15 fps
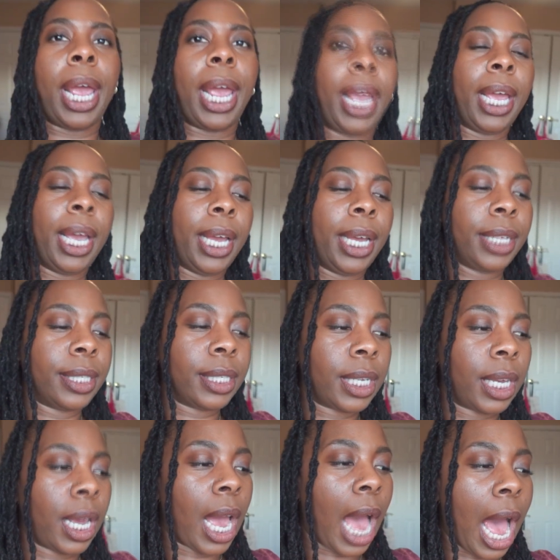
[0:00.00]
And
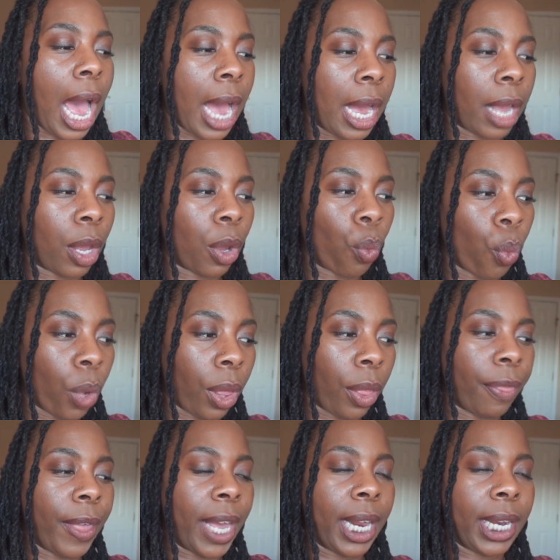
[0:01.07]
I
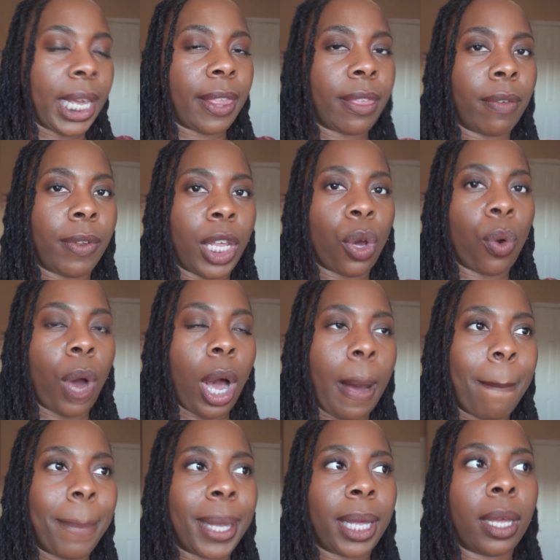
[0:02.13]
will then get the video
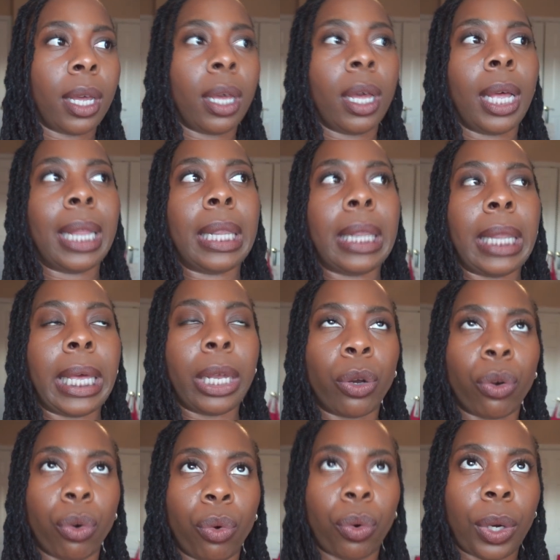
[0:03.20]
up
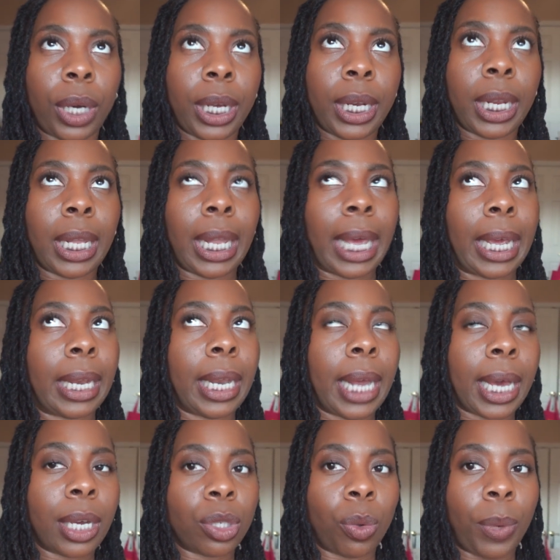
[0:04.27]
later on,
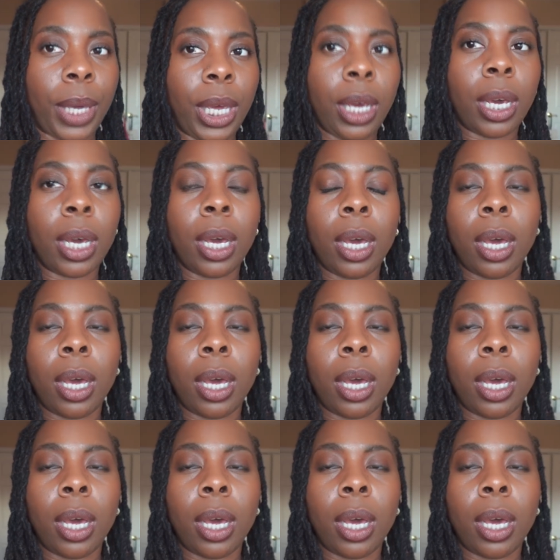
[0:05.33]
next week,